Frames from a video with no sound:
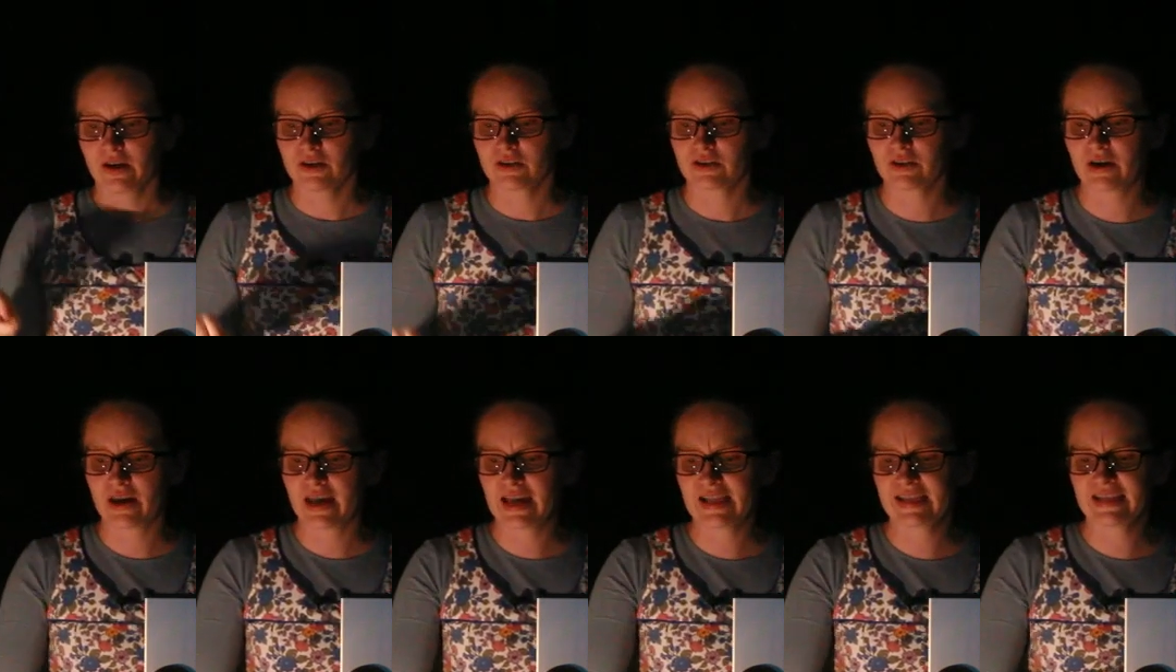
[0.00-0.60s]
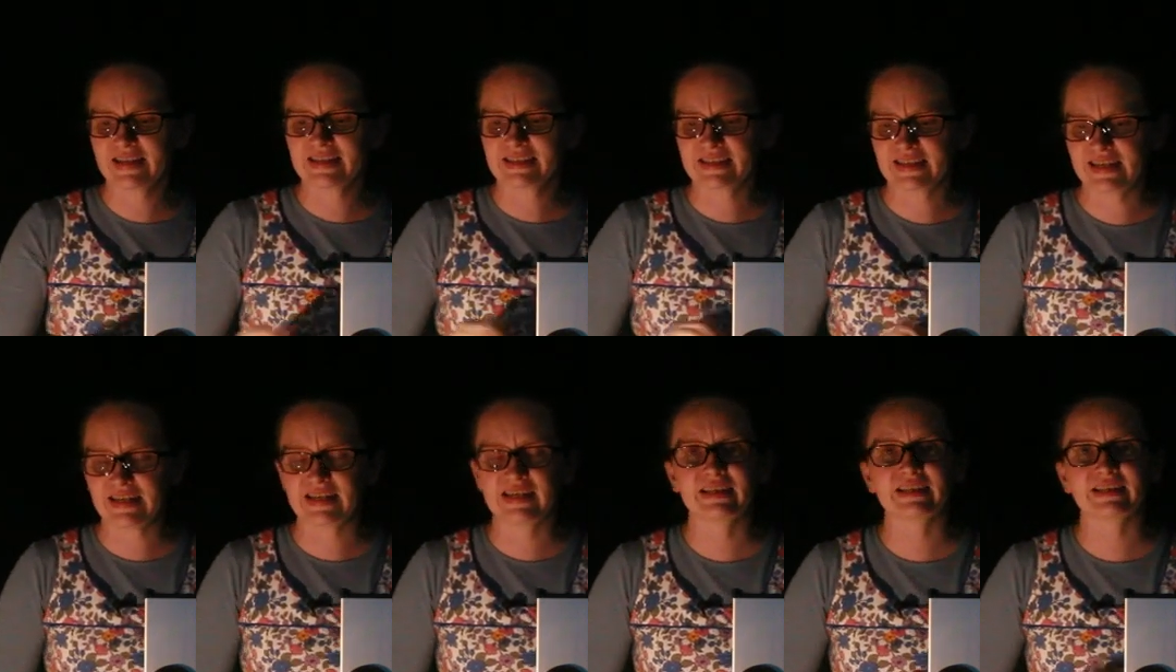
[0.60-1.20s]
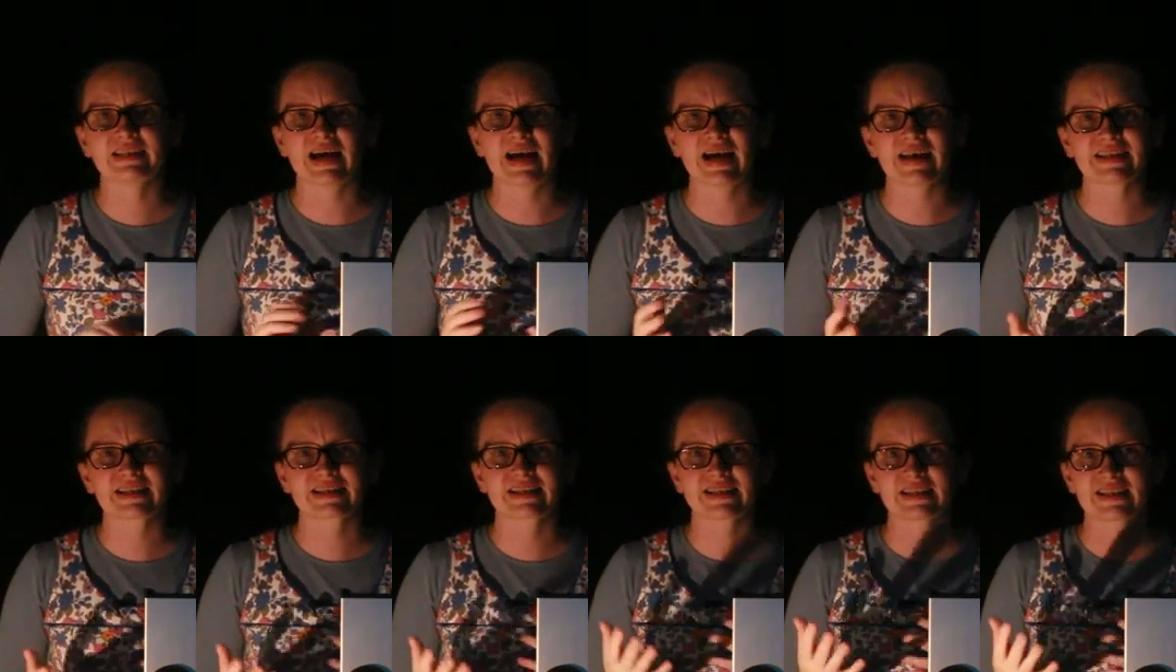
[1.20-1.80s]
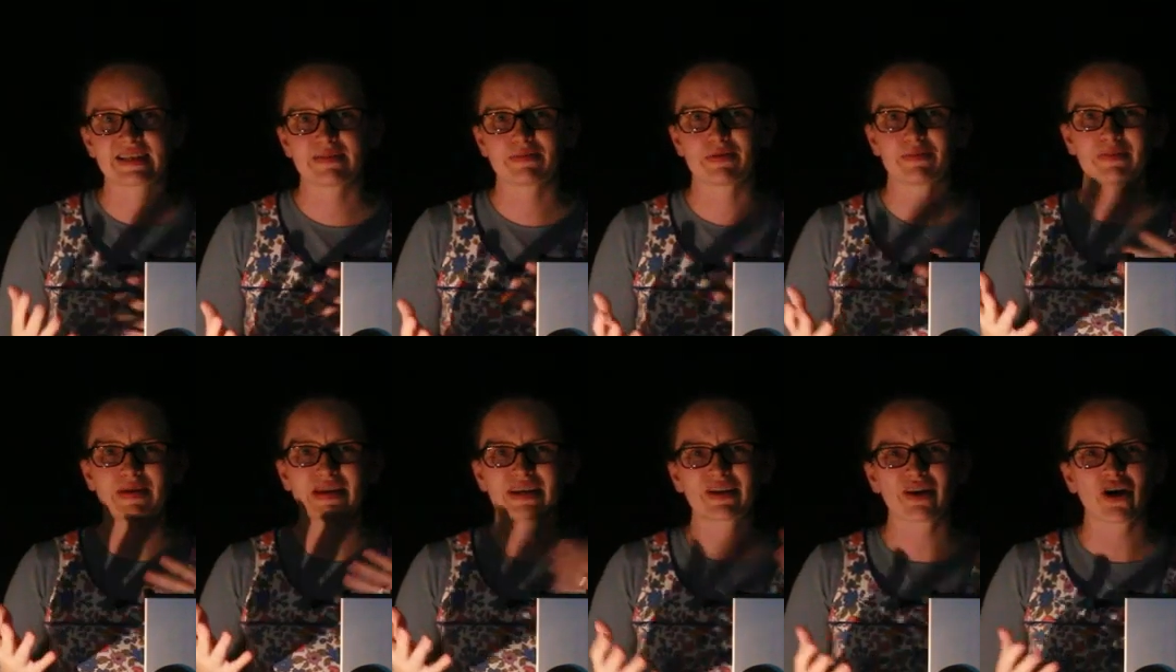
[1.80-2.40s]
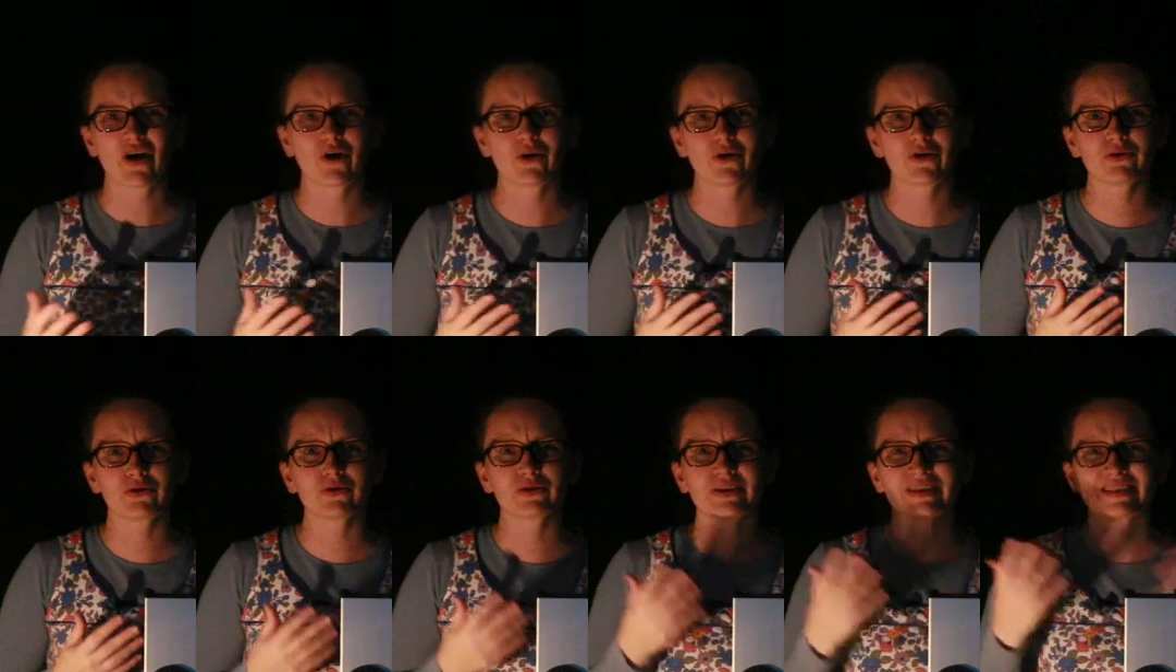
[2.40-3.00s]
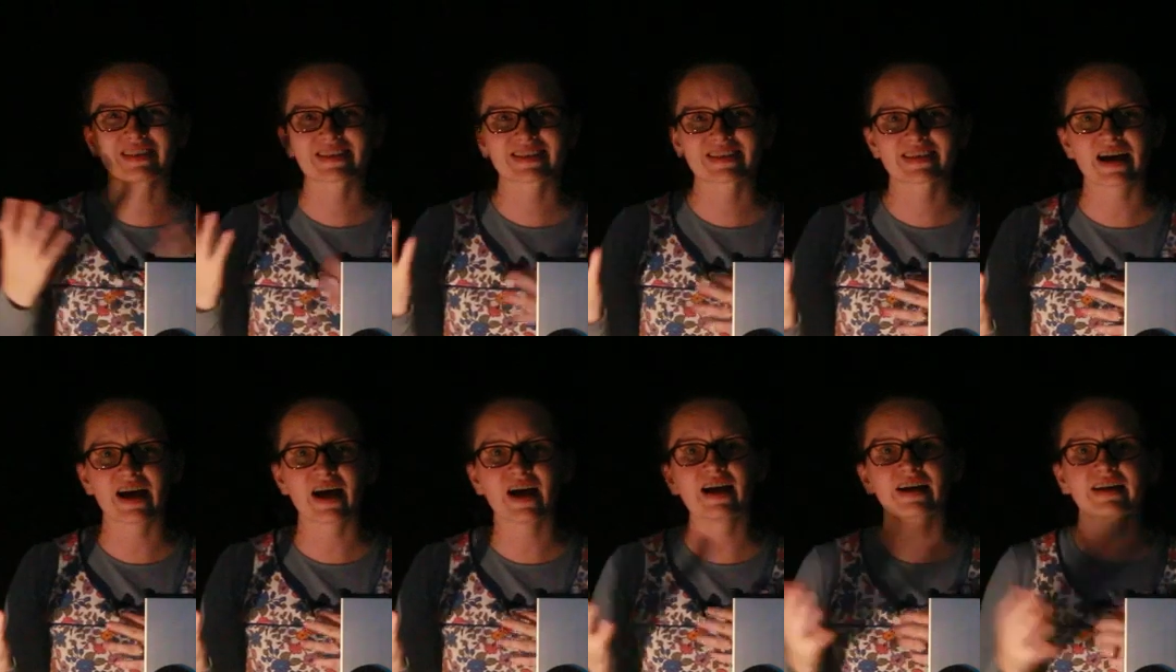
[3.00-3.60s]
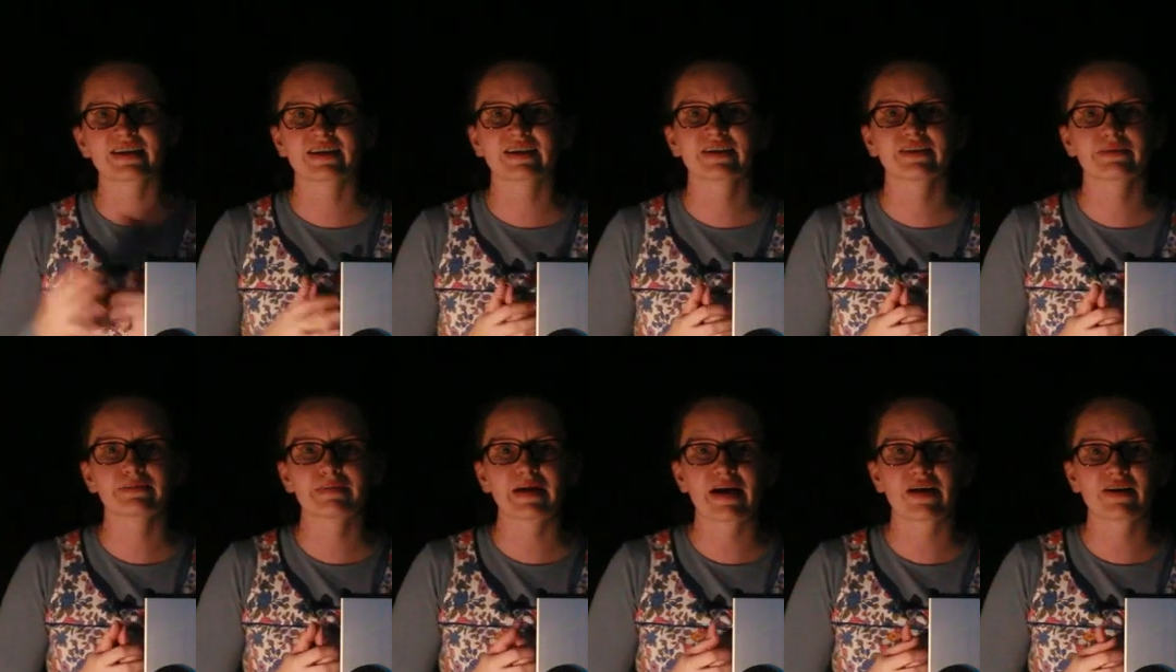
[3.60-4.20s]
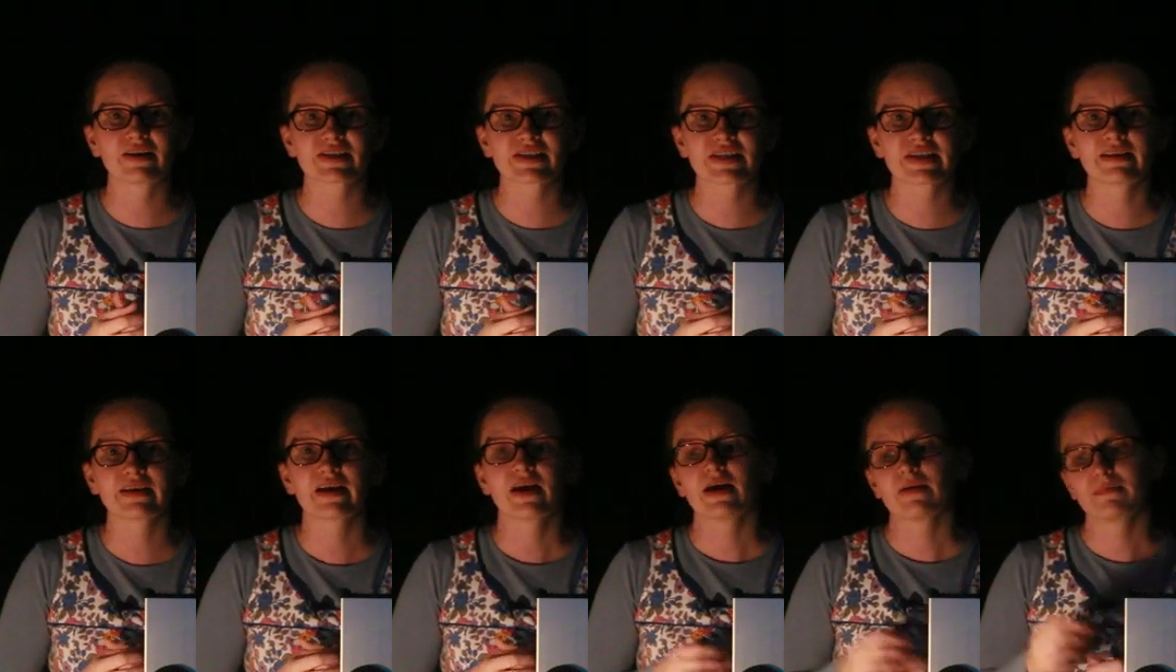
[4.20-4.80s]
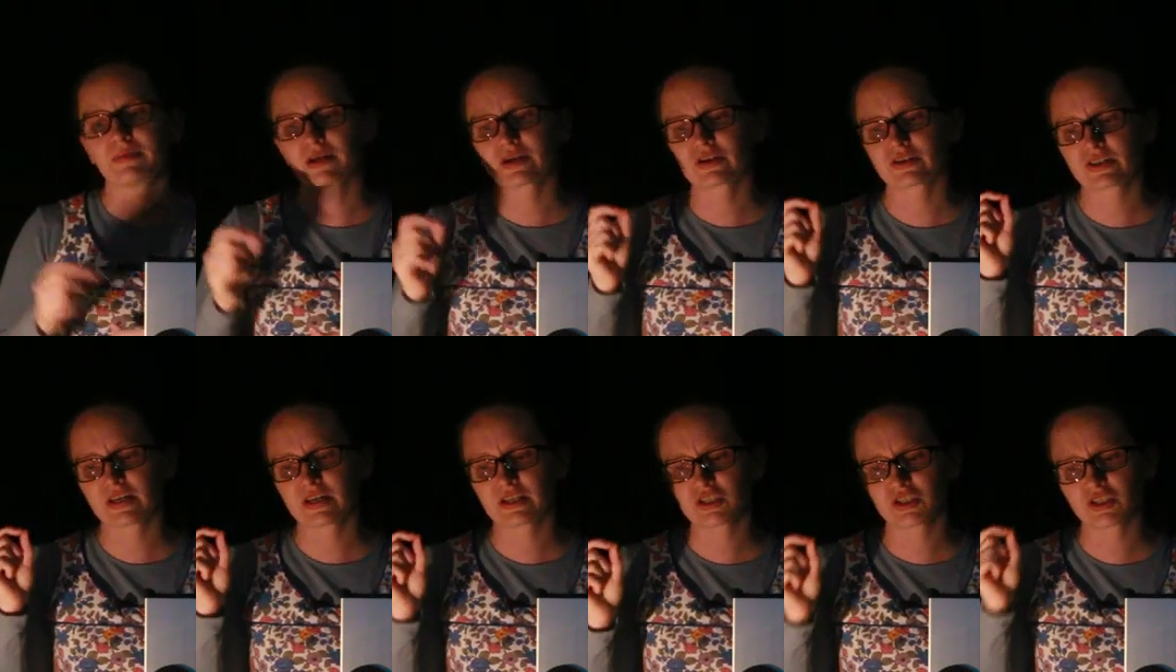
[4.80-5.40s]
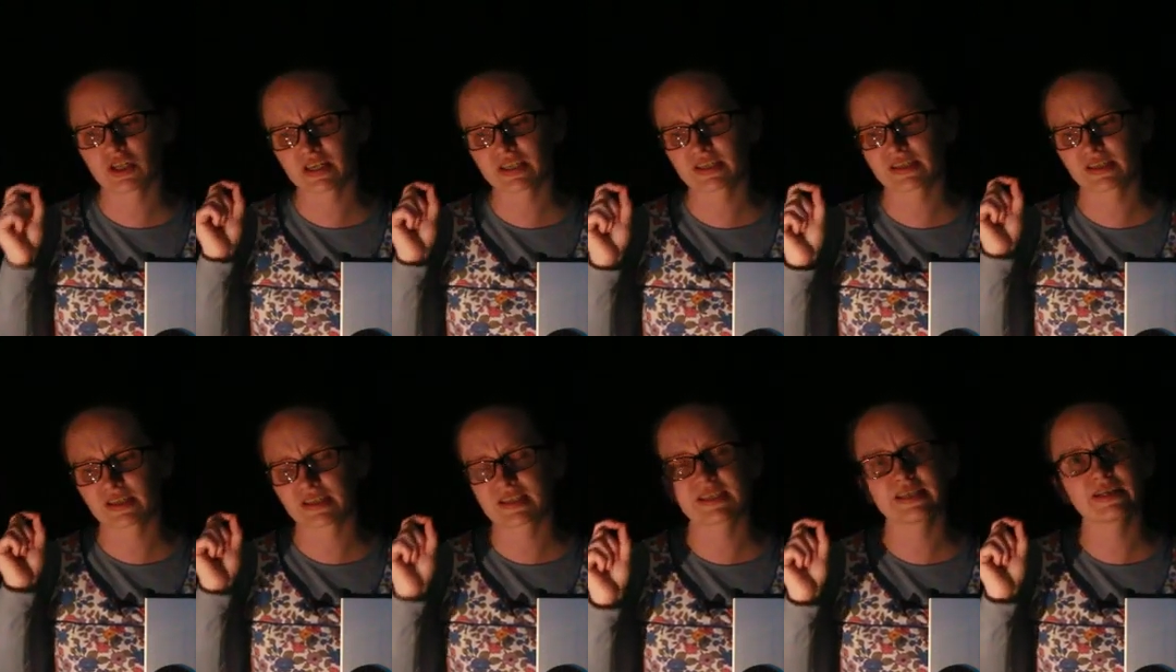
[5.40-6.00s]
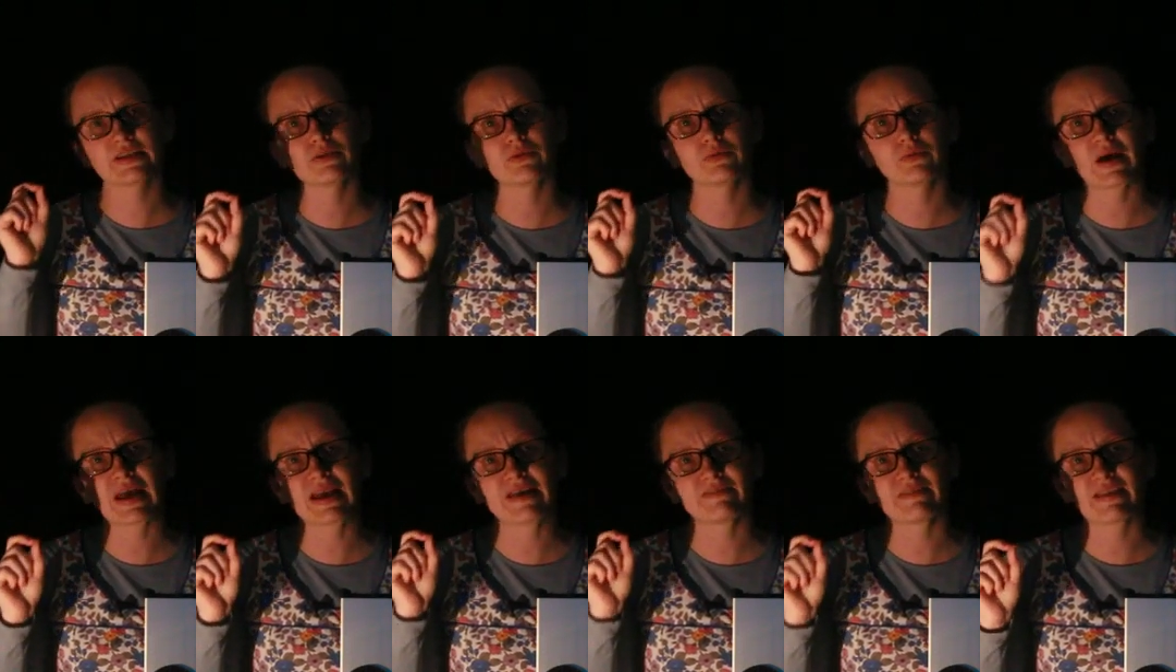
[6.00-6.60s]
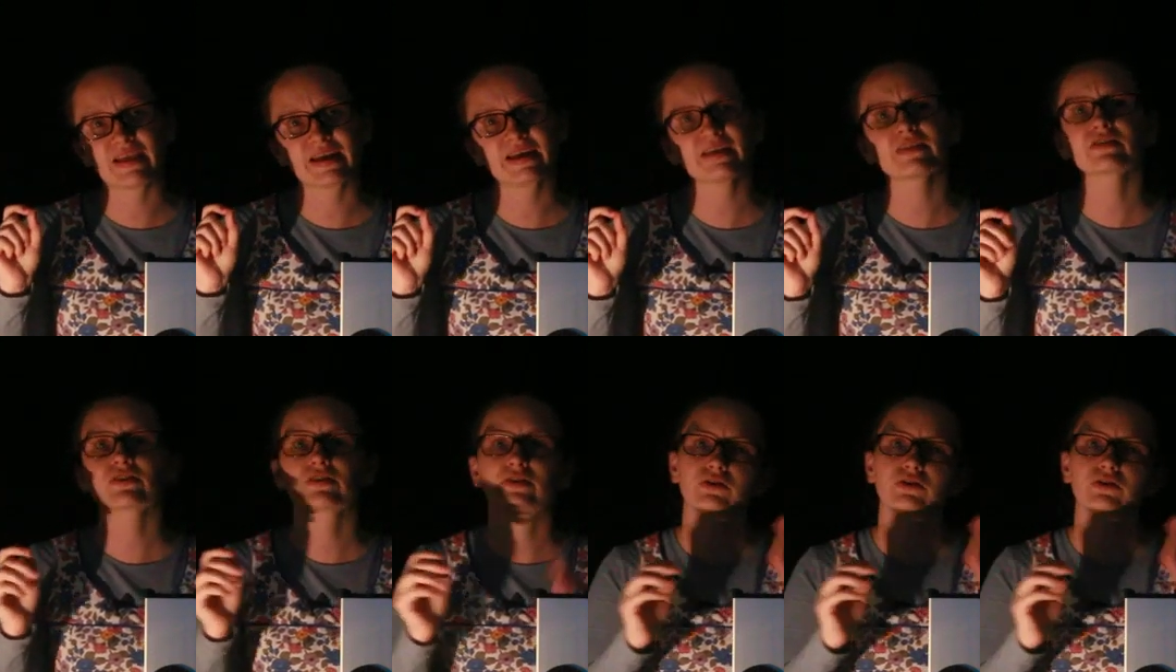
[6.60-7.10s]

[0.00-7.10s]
So LED lights can seem a bit cold and stark in comparison because there's just the single wavelength